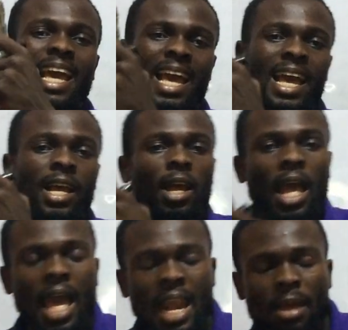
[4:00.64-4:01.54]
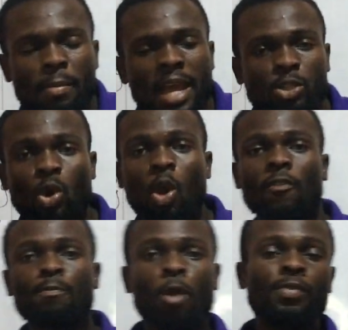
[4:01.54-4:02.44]
the element
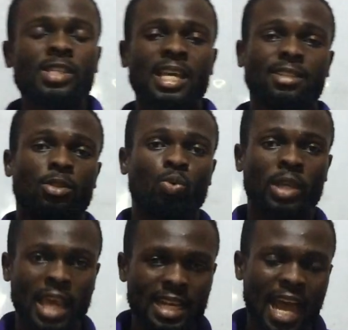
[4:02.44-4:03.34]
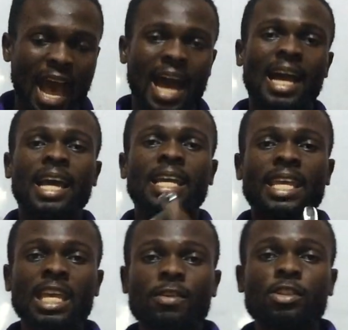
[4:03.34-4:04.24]
of both sets together
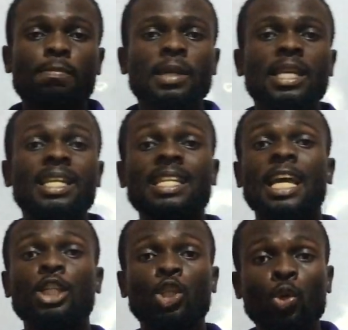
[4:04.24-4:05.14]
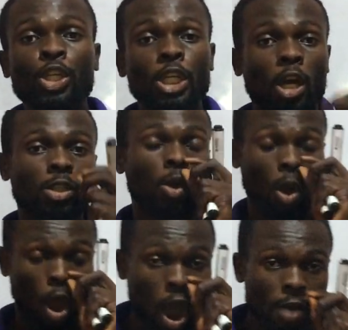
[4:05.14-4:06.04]
gives me the union
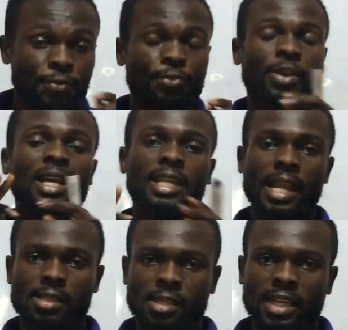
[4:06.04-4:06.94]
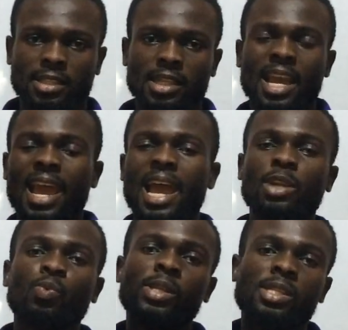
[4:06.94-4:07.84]
of the set.
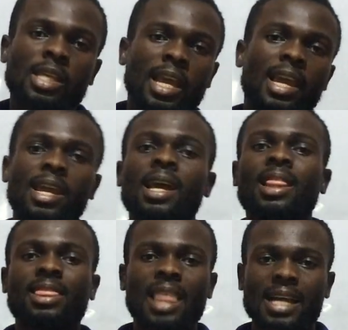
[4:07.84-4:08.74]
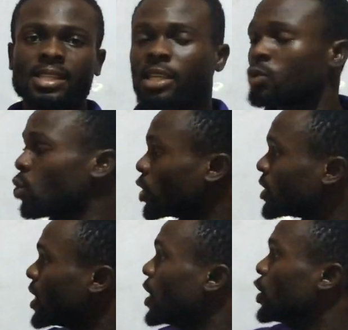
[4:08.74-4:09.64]
And we say that is
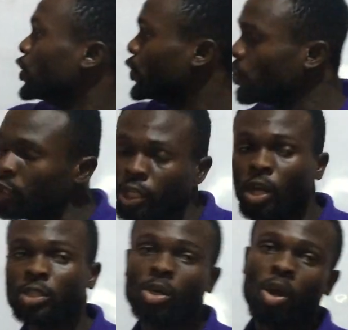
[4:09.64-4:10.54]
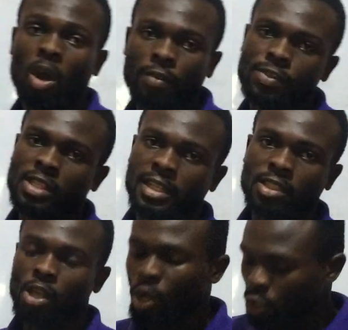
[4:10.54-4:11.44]
what? Union of set.